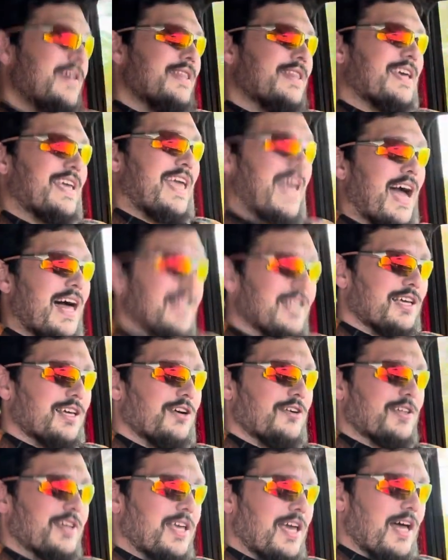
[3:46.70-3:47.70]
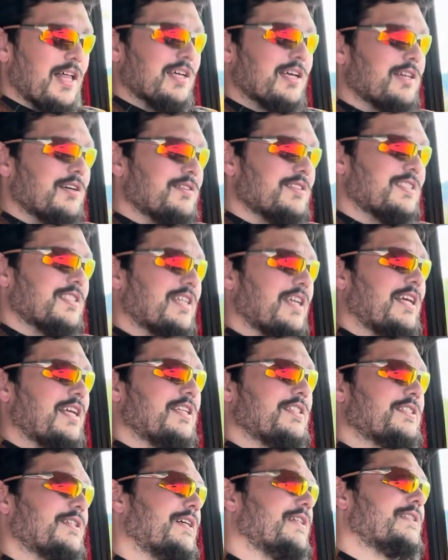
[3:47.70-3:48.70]
Calico. The Calico is an
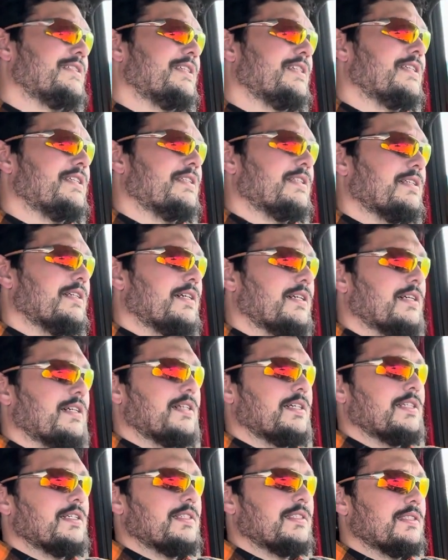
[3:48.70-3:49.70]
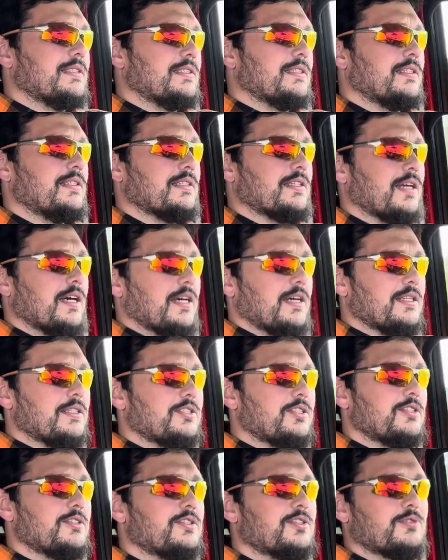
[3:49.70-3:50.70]
interesting little gun.
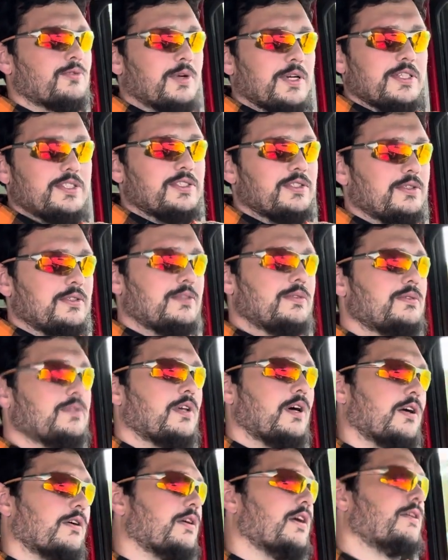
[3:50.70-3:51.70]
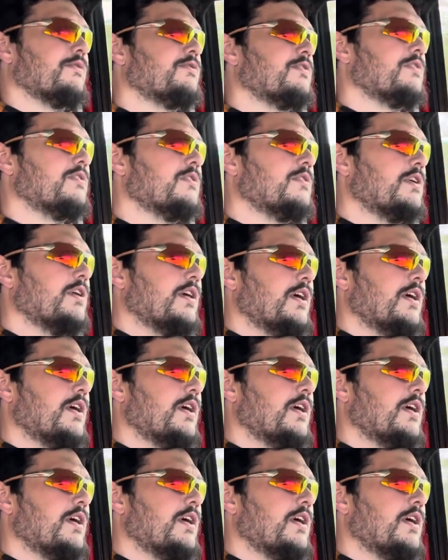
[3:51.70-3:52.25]
It shoots 22 long rifle.